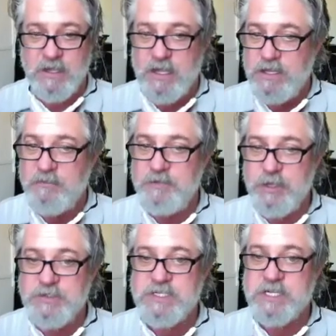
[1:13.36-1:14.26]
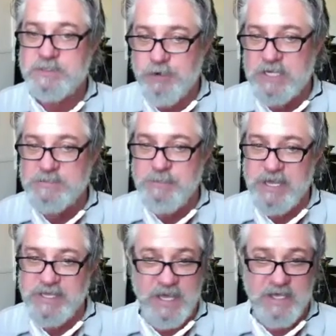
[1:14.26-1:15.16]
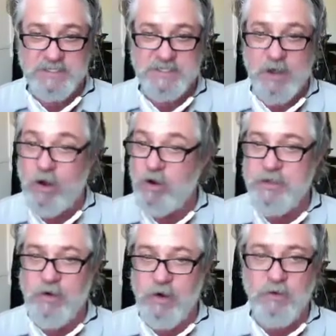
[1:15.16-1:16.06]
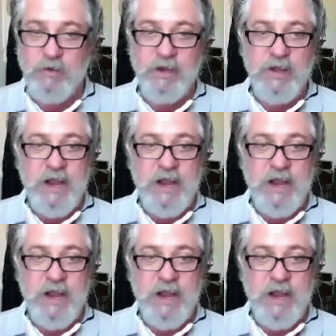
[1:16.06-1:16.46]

The views expressed by guests are their own,